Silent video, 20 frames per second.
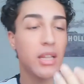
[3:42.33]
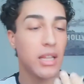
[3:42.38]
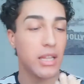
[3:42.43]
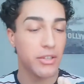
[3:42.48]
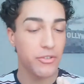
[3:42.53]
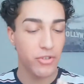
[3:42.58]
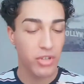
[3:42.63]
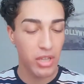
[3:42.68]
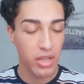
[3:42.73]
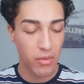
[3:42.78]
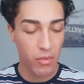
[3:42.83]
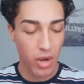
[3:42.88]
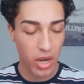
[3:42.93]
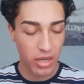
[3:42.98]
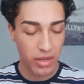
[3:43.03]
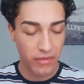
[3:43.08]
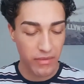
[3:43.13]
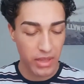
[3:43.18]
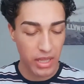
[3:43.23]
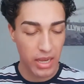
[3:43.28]
literally
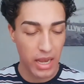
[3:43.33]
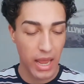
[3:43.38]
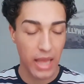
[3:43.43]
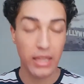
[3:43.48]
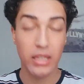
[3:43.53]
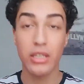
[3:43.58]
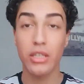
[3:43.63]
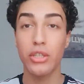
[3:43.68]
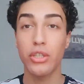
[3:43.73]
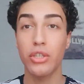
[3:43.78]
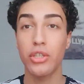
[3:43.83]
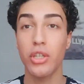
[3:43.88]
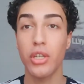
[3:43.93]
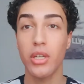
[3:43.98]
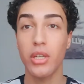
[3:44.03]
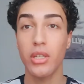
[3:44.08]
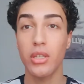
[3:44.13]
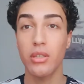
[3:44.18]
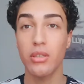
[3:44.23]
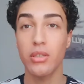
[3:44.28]
one of the lightest
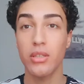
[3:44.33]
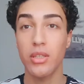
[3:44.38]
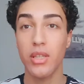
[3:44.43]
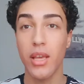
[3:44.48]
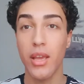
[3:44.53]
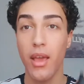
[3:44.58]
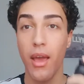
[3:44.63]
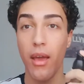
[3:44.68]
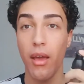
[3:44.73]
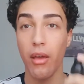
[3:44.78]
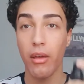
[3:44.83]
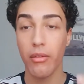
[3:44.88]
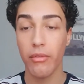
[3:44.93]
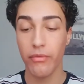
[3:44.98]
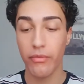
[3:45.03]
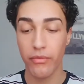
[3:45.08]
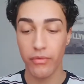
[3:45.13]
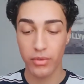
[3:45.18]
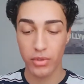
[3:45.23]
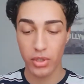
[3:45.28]
shades they
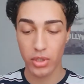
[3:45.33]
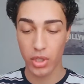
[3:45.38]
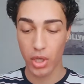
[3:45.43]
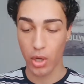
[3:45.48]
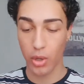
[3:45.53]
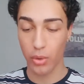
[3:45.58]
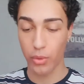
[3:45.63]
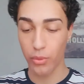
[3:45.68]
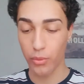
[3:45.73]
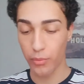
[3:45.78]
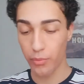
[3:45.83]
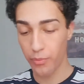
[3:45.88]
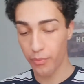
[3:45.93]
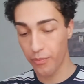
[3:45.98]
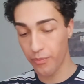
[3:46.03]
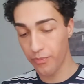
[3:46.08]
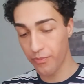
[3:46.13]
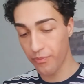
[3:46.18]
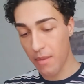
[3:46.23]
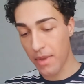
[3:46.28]
have so
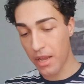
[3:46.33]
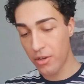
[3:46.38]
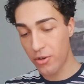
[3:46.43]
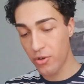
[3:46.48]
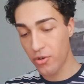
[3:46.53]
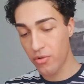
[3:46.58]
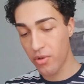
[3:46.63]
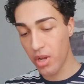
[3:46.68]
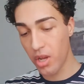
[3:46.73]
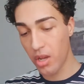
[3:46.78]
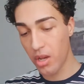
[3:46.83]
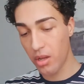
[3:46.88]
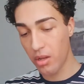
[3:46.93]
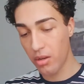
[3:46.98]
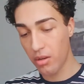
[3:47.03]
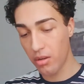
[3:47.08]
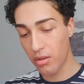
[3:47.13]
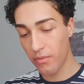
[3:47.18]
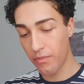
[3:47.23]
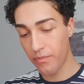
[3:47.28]
Am I
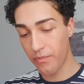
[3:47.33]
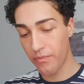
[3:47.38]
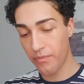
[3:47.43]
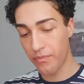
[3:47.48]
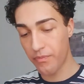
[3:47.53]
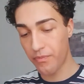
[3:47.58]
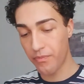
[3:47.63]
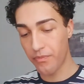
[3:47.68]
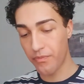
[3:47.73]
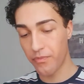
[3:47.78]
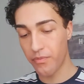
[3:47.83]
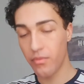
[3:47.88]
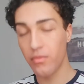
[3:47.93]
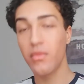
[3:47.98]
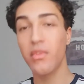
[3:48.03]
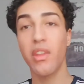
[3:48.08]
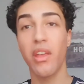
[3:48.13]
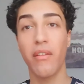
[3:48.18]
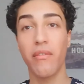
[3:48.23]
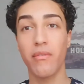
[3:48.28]
triggered?
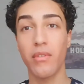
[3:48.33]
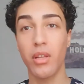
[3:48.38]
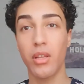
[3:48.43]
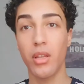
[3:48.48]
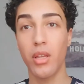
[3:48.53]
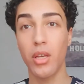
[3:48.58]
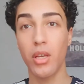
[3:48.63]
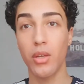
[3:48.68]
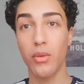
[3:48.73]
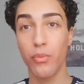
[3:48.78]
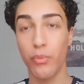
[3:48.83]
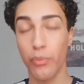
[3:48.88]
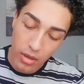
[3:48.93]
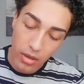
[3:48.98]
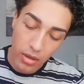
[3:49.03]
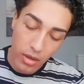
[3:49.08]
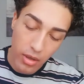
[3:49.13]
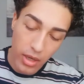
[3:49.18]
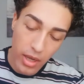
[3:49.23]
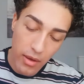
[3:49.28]
Definitely.
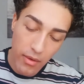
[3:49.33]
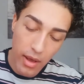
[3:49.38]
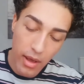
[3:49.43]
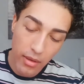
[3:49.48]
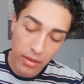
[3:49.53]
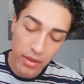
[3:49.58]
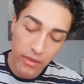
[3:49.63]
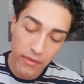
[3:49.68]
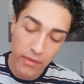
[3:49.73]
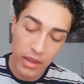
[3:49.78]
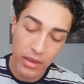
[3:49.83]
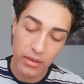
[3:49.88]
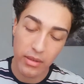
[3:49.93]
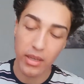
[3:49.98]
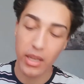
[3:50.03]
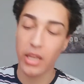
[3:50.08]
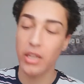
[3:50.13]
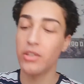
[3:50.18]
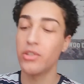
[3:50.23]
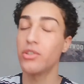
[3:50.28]
You know, all the
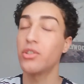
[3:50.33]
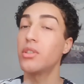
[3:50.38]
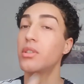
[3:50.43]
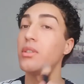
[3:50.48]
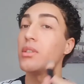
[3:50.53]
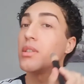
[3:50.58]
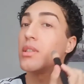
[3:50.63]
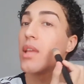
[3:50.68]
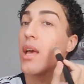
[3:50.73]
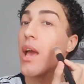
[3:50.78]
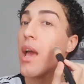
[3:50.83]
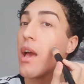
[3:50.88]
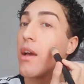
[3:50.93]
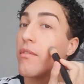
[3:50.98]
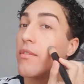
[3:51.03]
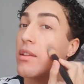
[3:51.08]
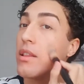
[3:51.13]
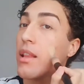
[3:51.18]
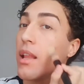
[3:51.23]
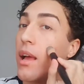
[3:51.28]
foundations they
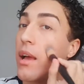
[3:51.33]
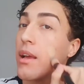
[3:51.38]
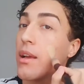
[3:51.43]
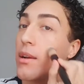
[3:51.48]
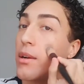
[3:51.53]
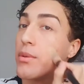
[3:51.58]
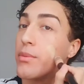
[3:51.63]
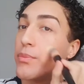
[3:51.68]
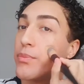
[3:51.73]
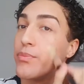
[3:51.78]
have it like